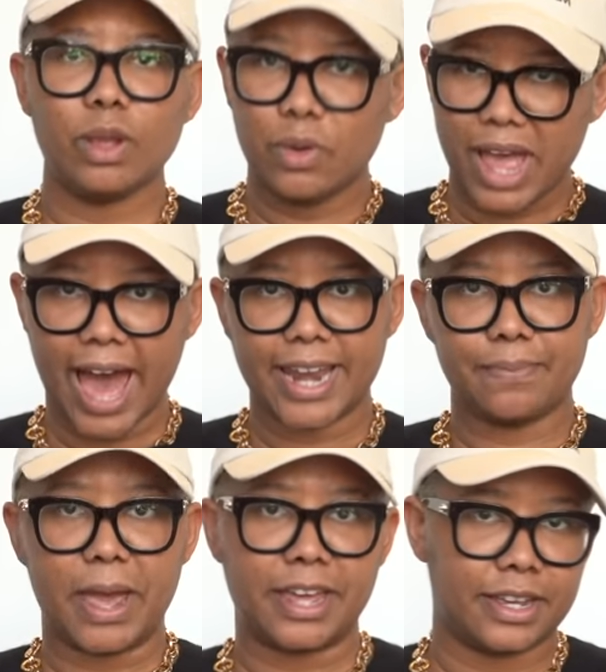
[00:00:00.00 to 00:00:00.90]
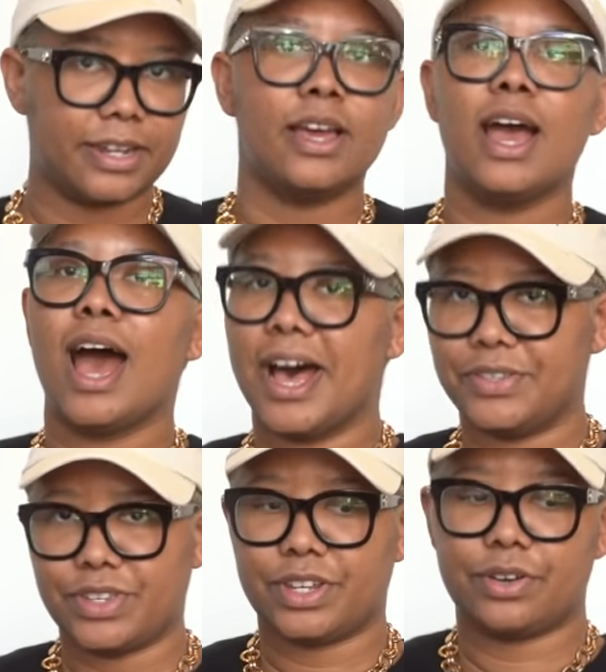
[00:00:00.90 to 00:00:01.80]
we had it painted.
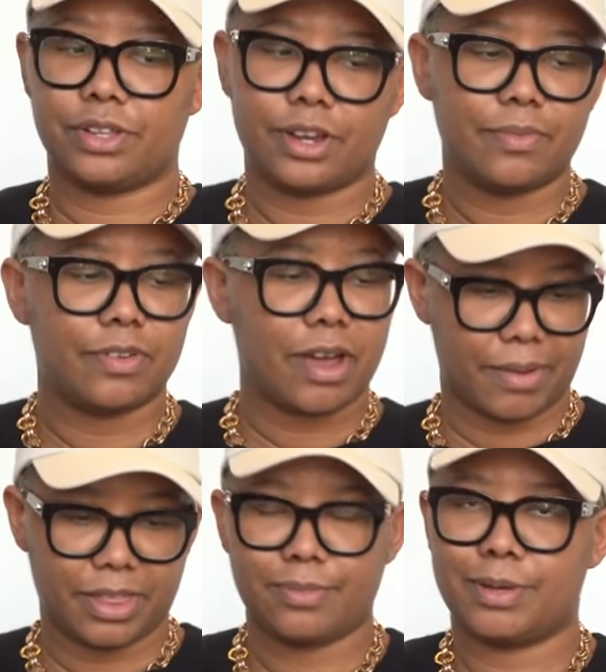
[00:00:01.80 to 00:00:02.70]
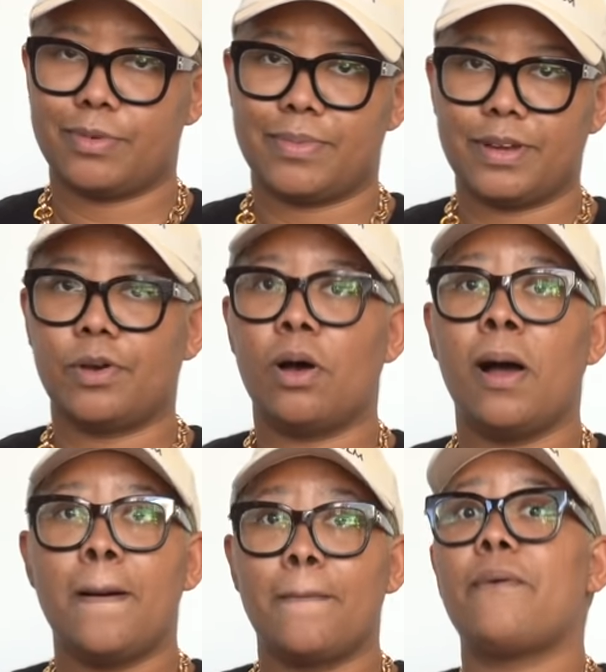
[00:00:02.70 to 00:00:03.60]
As I said earlier, we were coming a little bit more
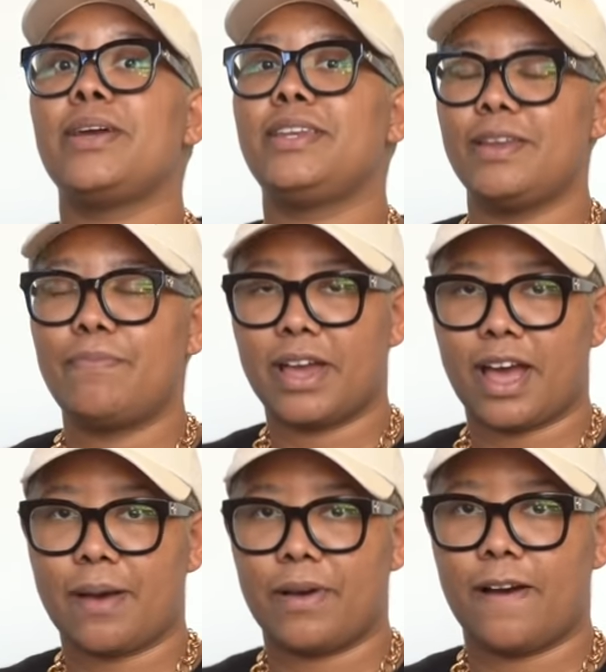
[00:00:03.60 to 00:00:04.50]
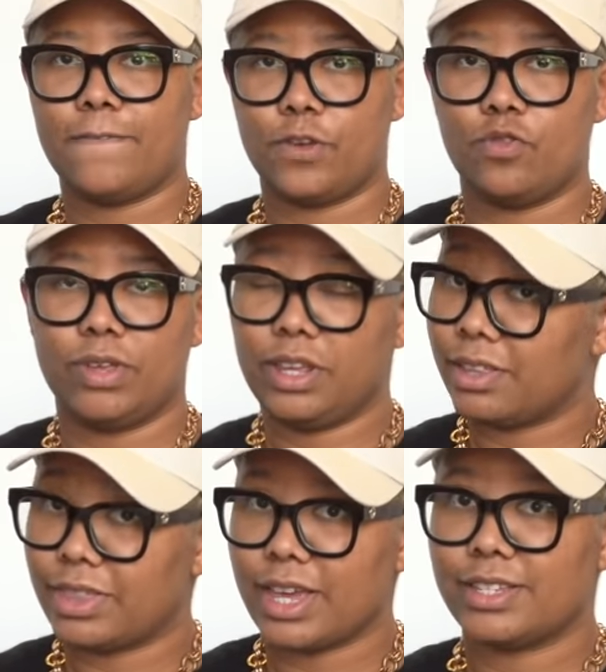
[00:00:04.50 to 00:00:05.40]
minimal, but we did pick up a few really
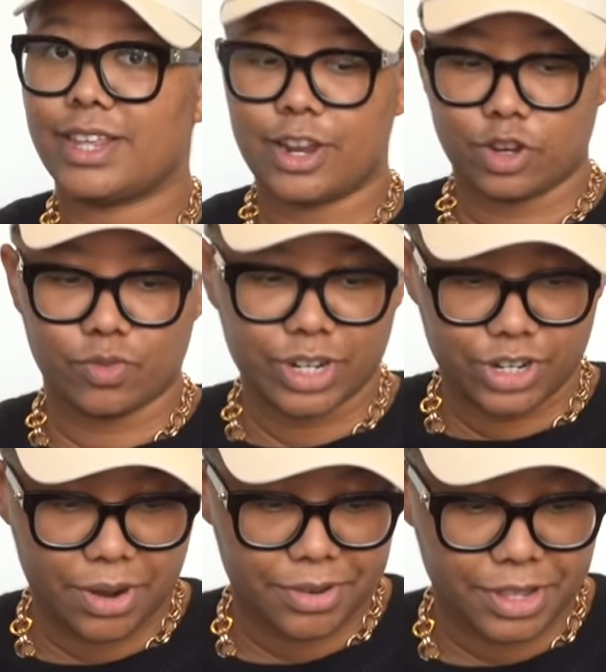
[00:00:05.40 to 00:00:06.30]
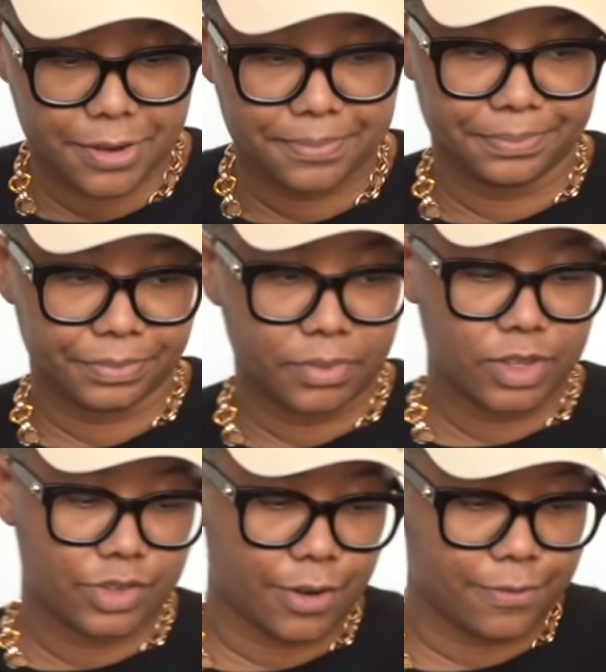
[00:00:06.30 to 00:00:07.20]
good things that I do wanna share with you.
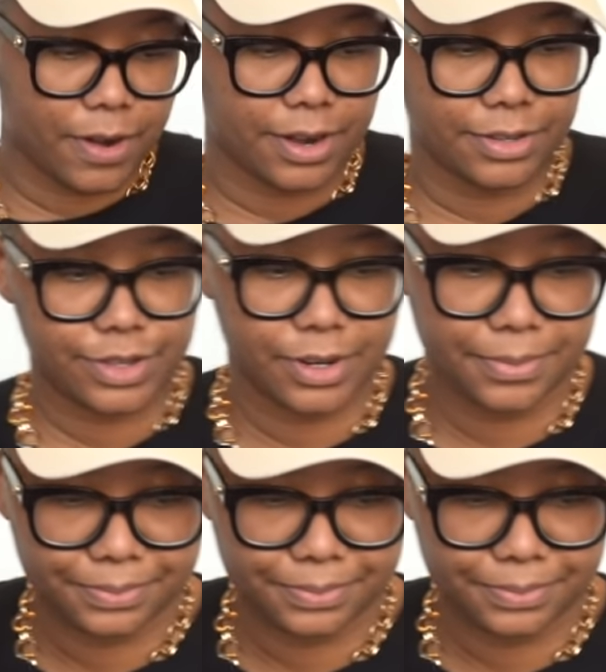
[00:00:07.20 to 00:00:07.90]
So first,